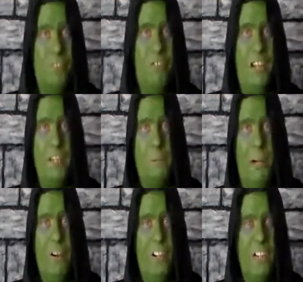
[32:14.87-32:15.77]
Advanced
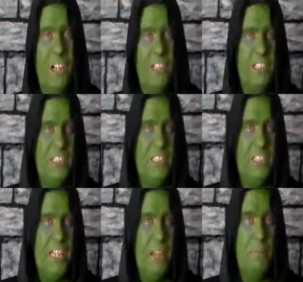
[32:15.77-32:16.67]
periodontal
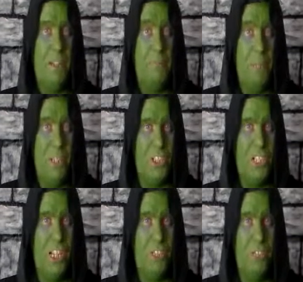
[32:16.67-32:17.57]
disease can be a
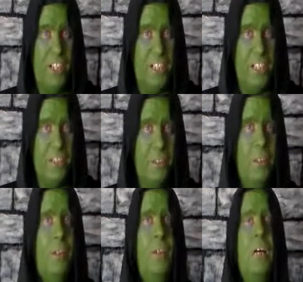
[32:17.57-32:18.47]
bitch, let's face it.
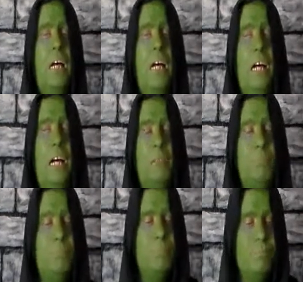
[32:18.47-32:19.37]

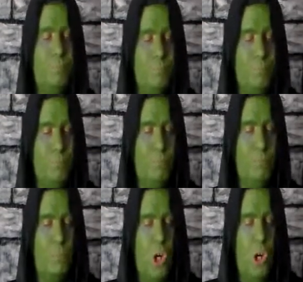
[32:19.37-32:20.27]
All
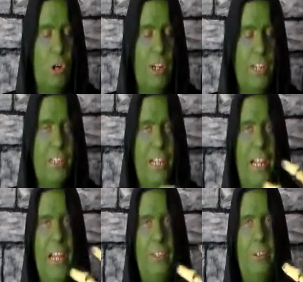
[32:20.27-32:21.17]
right,
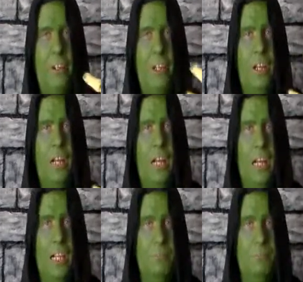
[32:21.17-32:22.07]
and,
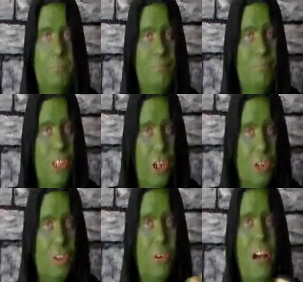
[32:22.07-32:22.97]
you
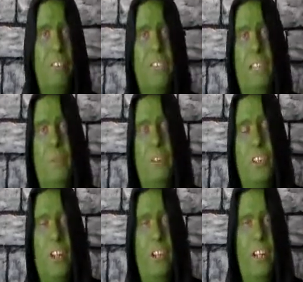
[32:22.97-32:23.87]
know, so obviously
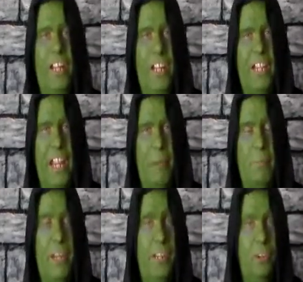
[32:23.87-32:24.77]
we've started a
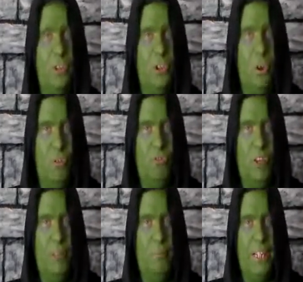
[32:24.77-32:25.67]
campaign on
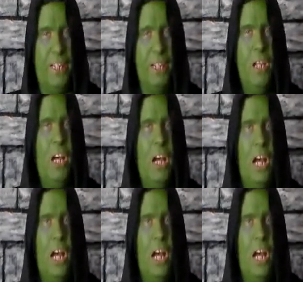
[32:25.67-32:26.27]
GoFundMe.